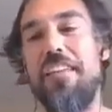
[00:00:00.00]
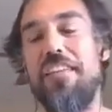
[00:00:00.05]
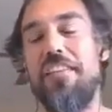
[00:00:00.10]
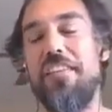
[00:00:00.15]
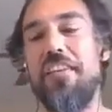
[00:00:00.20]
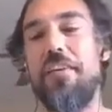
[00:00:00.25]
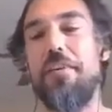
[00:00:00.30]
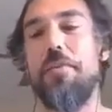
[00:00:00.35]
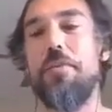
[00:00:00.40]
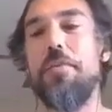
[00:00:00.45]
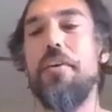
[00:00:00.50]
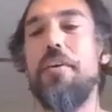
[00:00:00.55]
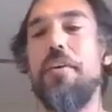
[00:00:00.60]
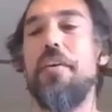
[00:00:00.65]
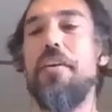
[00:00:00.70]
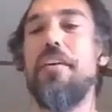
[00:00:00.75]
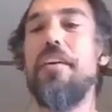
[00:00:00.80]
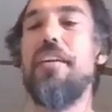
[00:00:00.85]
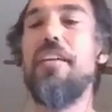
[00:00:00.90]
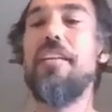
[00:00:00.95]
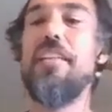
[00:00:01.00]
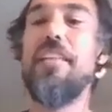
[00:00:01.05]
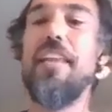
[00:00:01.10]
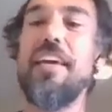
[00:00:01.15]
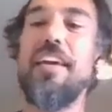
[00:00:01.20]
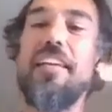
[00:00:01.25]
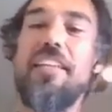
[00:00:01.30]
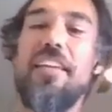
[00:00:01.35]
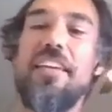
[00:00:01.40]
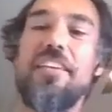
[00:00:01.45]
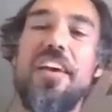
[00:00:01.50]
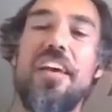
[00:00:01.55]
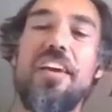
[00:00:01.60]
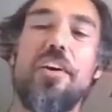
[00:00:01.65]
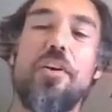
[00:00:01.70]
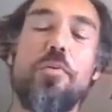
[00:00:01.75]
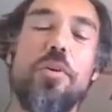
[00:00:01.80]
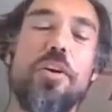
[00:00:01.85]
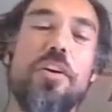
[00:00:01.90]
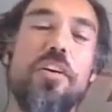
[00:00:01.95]
And so, like in the
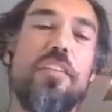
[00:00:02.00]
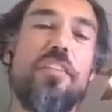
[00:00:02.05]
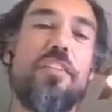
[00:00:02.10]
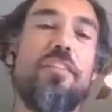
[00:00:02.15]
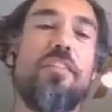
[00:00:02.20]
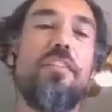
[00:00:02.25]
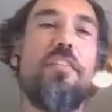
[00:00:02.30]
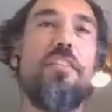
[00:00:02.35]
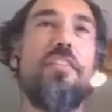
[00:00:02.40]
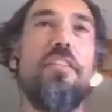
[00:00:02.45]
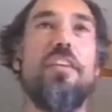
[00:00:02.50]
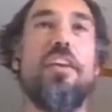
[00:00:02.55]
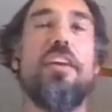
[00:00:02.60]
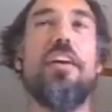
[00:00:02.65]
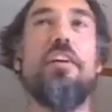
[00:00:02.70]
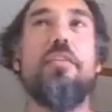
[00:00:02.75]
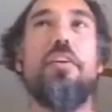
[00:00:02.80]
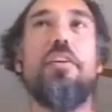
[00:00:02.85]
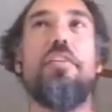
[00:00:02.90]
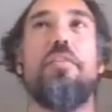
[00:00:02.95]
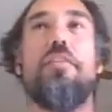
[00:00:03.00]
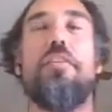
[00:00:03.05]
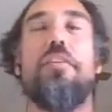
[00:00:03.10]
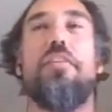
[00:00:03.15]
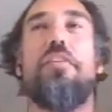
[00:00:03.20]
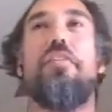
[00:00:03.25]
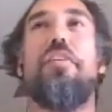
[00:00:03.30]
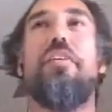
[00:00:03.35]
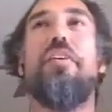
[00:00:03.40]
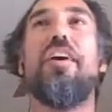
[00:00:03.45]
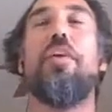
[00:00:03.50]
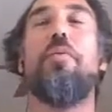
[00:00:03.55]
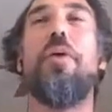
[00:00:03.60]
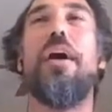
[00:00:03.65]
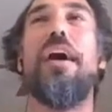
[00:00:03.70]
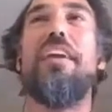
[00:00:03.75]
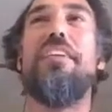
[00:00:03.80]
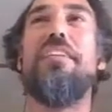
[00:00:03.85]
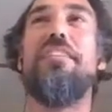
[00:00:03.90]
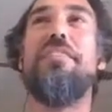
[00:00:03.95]
Django world, you know, you're you're throwing
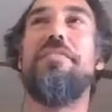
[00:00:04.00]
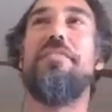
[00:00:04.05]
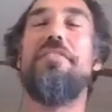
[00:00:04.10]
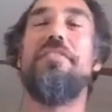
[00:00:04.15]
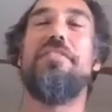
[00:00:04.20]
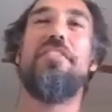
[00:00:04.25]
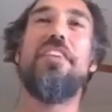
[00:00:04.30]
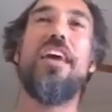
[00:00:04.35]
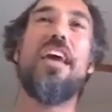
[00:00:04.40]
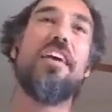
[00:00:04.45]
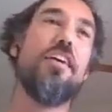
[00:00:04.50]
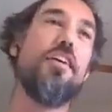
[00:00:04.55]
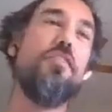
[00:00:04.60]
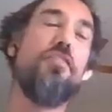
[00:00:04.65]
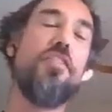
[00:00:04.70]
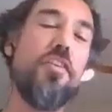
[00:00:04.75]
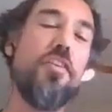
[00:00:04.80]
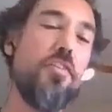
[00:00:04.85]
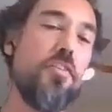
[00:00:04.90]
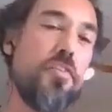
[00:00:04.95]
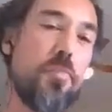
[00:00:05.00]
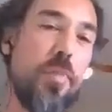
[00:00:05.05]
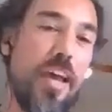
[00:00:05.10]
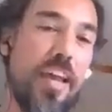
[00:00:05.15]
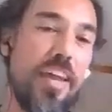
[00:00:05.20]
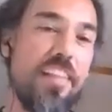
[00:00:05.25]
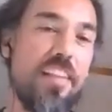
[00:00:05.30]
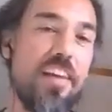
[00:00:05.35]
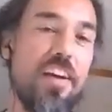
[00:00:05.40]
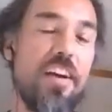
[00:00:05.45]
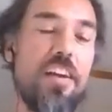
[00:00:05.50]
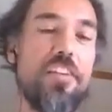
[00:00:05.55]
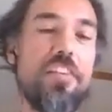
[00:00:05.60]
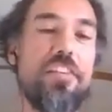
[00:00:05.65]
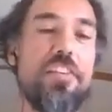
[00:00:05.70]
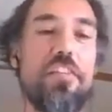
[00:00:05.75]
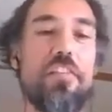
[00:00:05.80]
away Django views by and large.